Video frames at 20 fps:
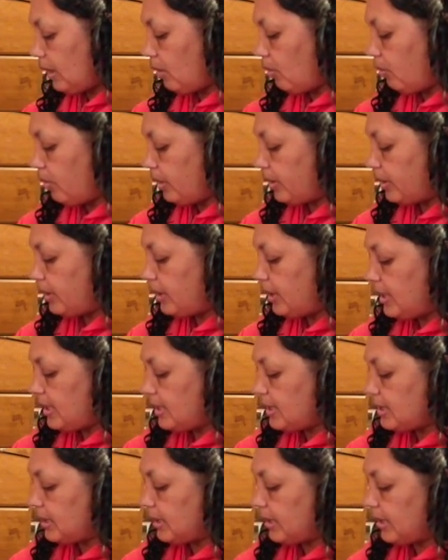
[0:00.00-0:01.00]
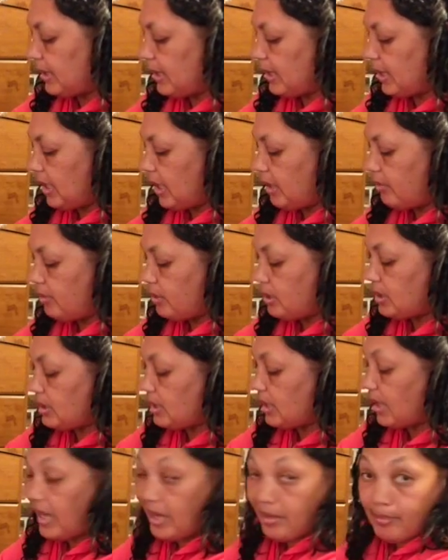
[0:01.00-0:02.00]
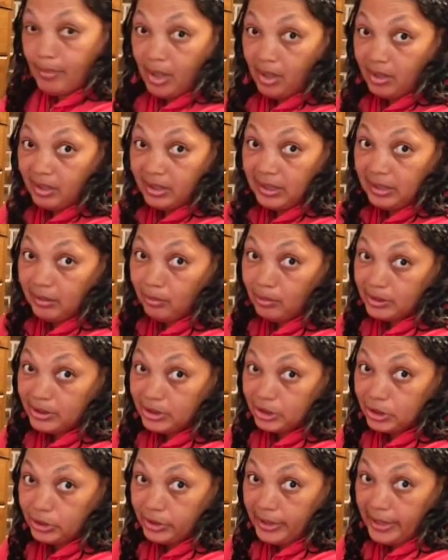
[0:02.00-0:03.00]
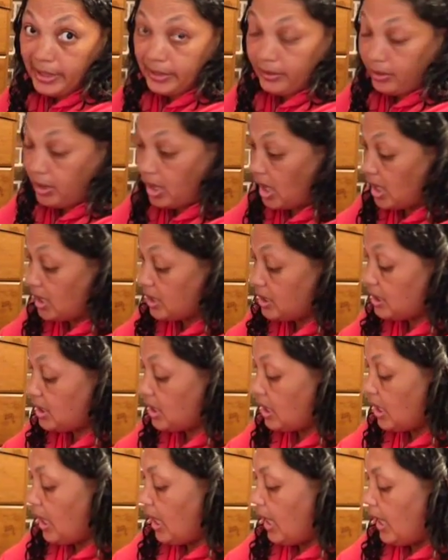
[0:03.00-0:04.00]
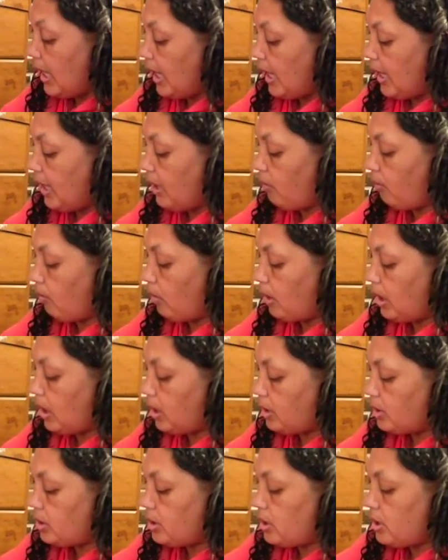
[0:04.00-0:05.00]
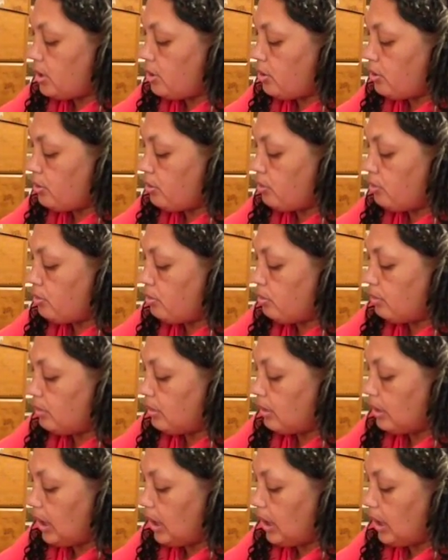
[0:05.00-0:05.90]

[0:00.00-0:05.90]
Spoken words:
with this, again, I'm just eyeballing what's straight across, and what I'll do